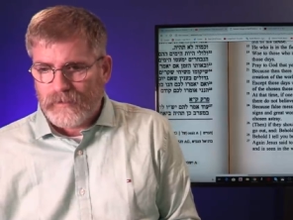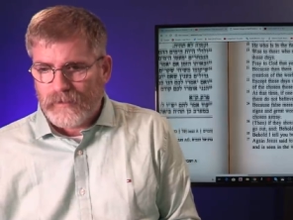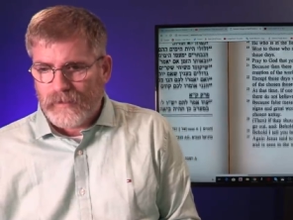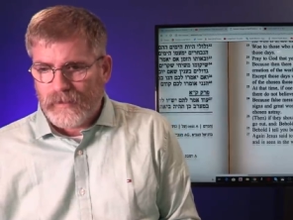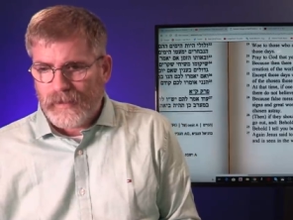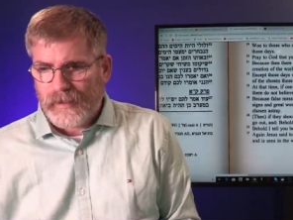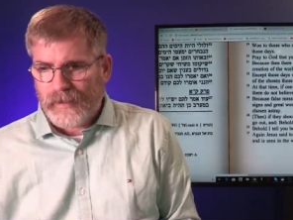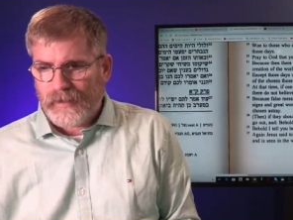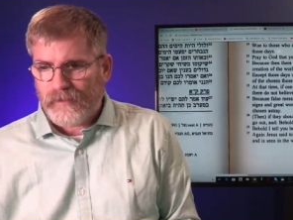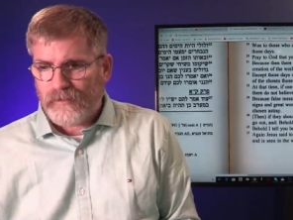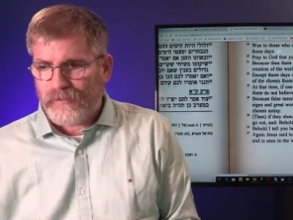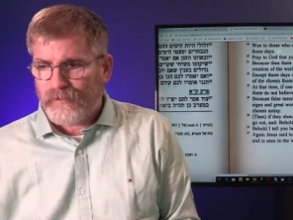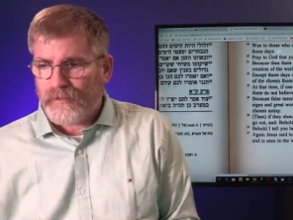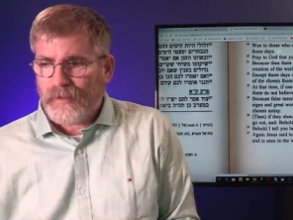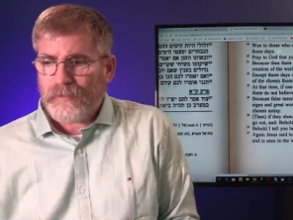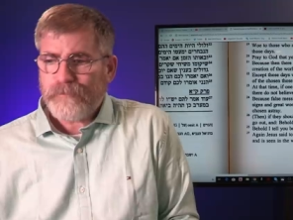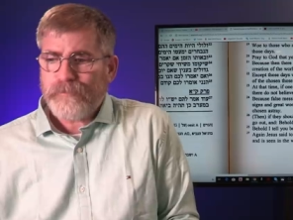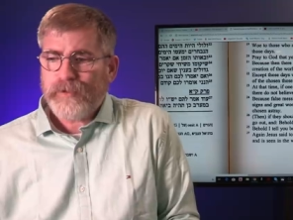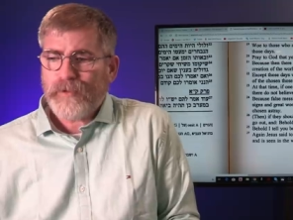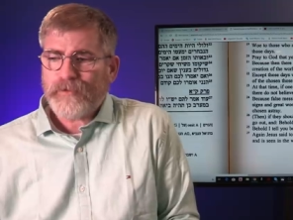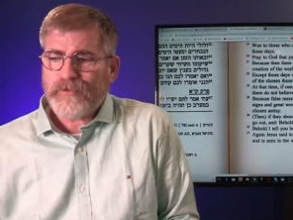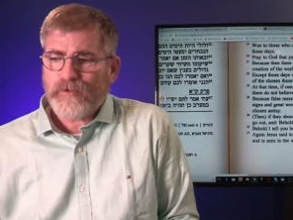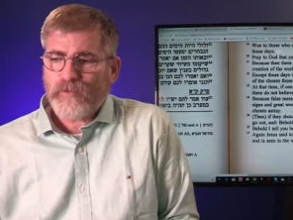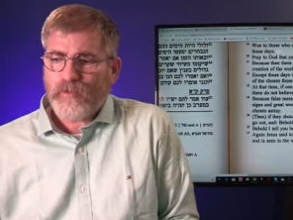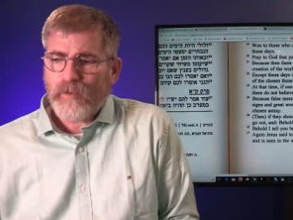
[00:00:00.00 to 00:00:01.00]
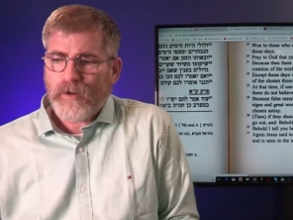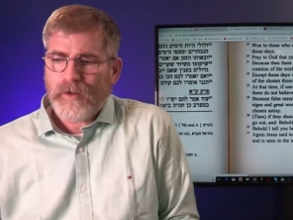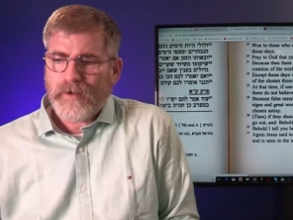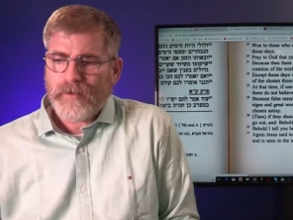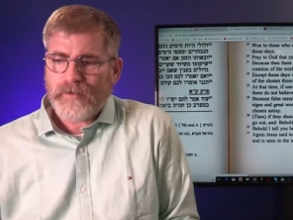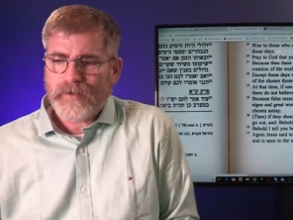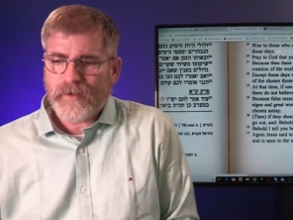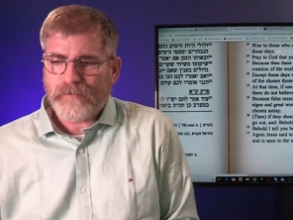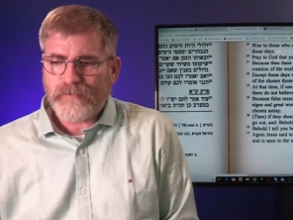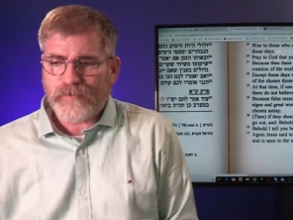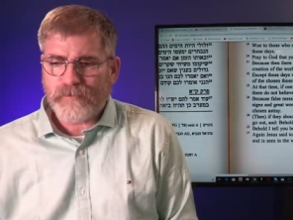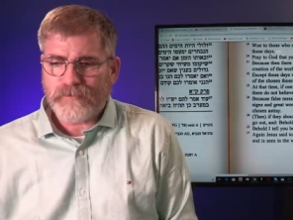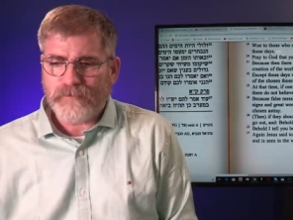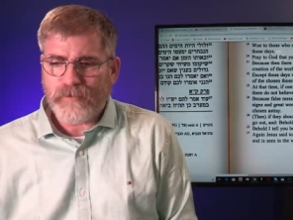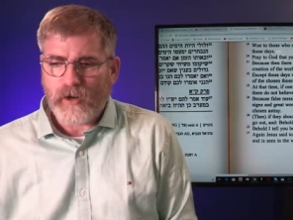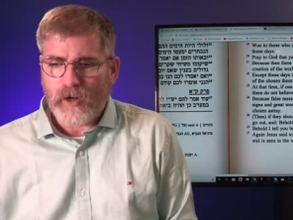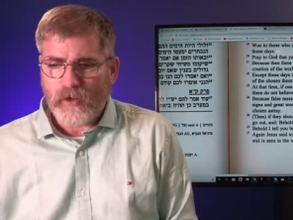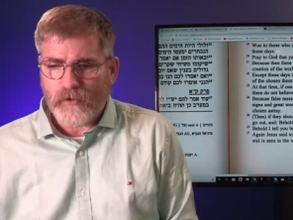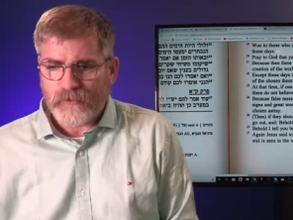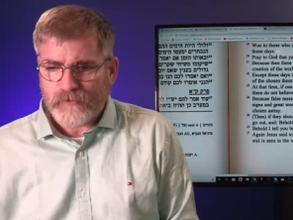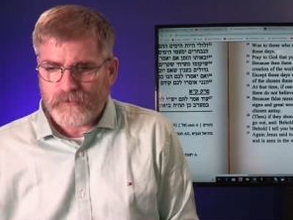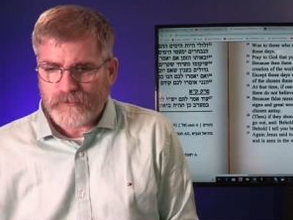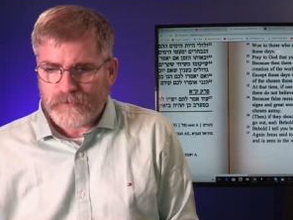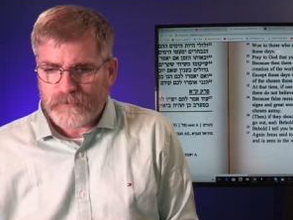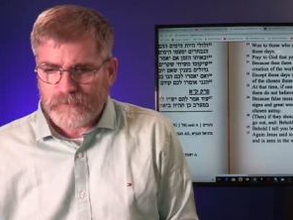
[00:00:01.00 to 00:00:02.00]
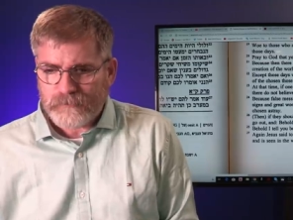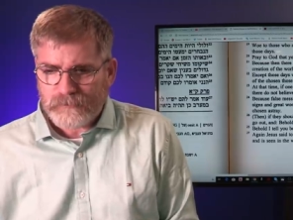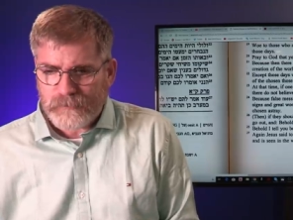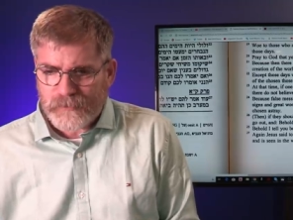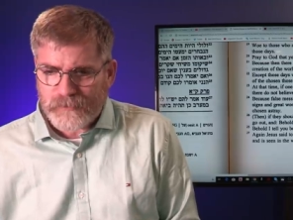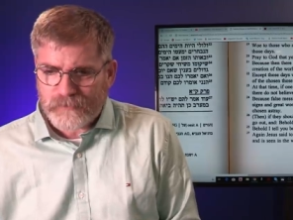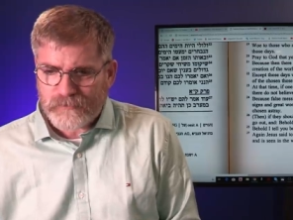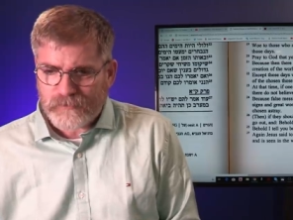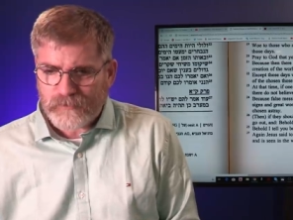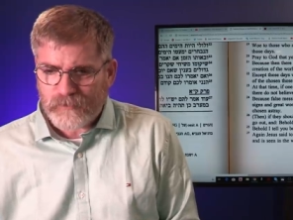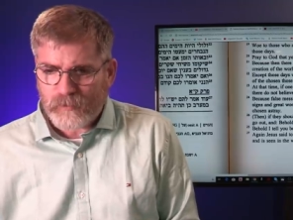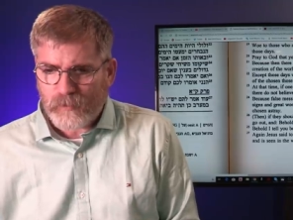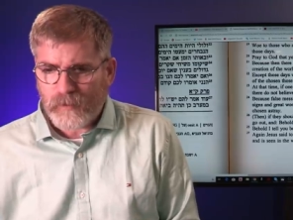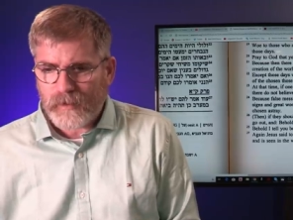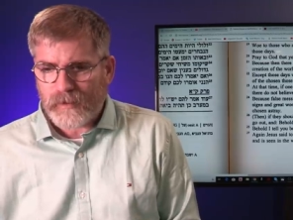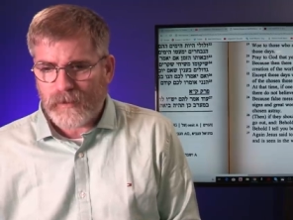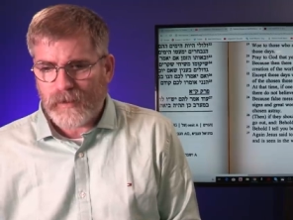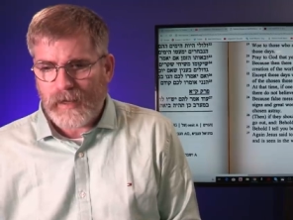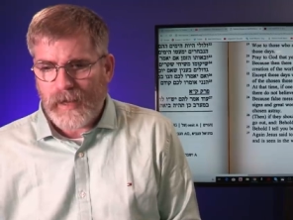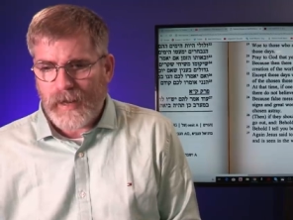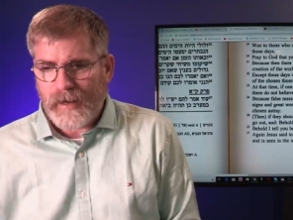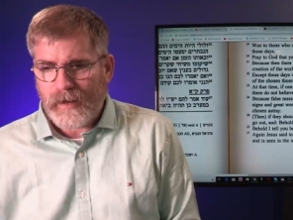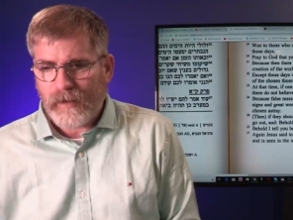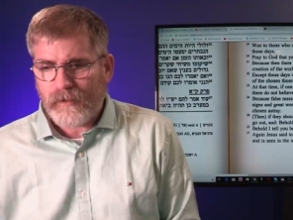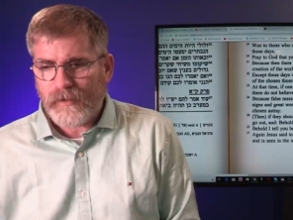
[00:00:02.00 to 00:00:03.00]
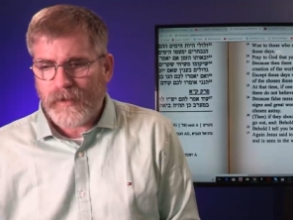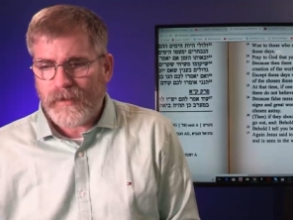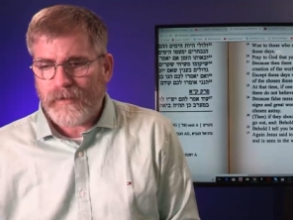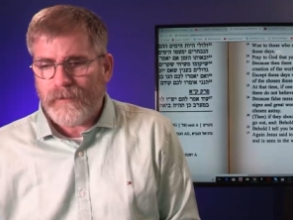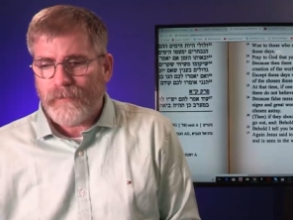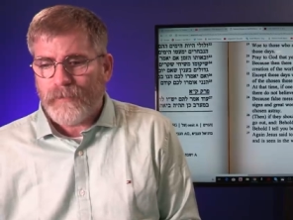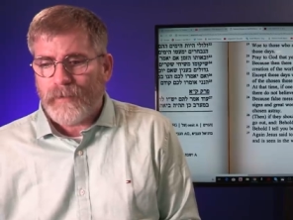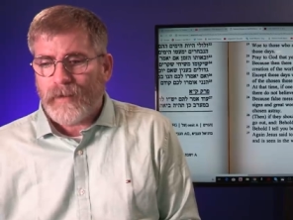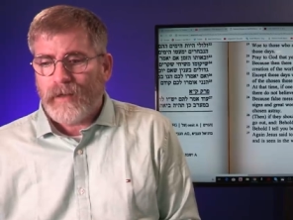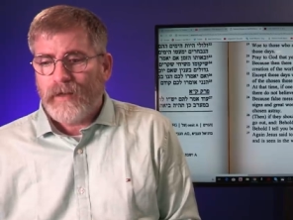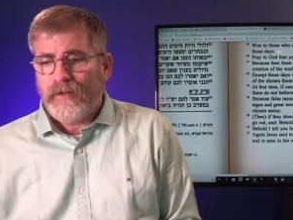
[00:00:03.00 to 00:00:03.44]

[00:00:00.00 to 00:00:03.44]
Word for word: And they put the word in there for false, but it's the word lie, okay?